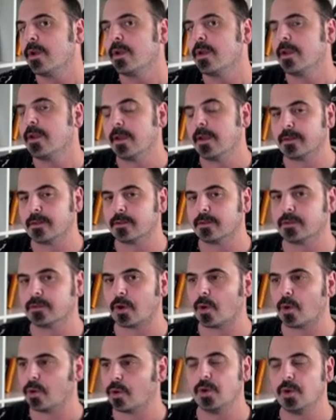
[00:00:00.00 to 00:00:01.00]

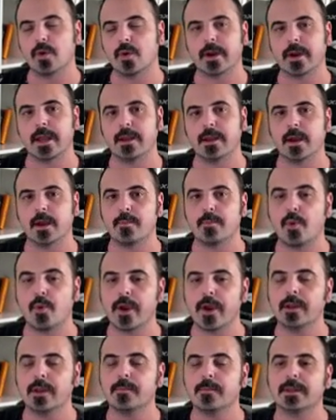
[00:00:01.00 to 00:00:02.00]
so you are getting a
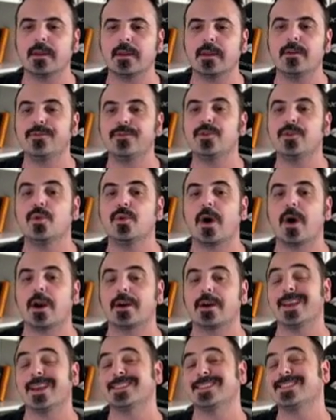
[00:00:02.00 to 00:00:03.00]
point, but if you are
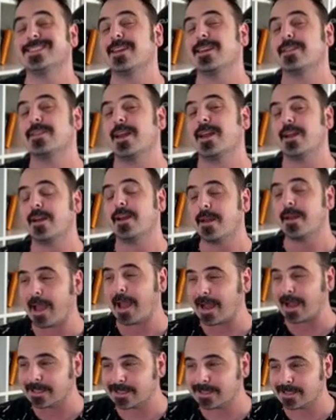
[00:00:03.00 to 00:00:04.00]
guessing the
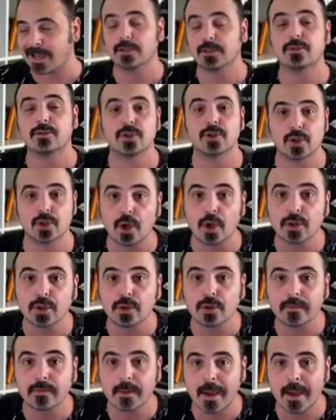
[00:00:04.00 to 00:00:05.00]
exact result
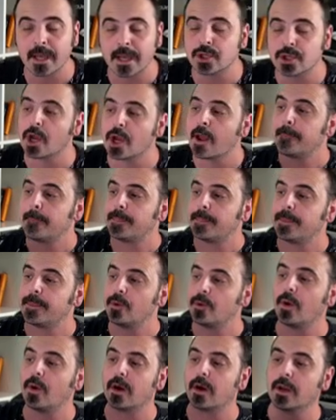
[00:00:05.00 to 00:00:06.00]
of the match,
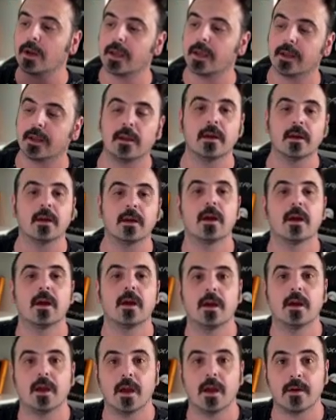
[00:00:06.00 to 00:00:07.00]
you are getting
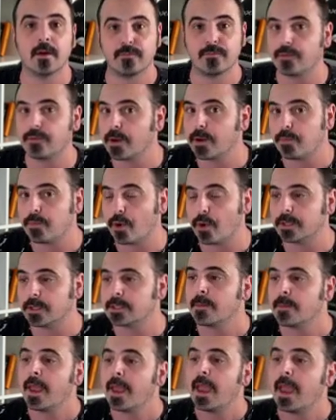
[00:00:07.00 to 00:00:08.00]
3 points.
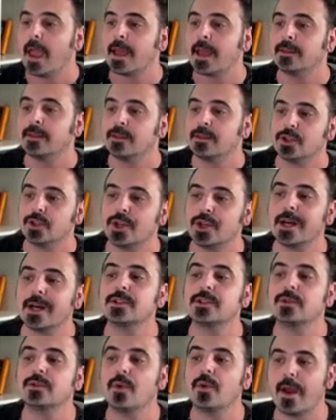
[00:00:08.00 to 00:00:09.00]
And just
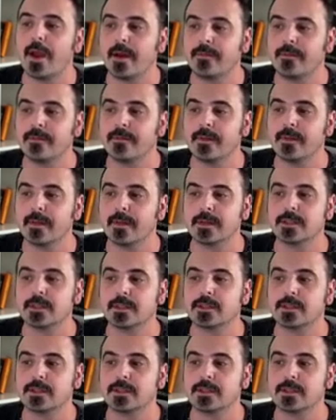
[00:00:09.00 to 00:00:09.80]
to have this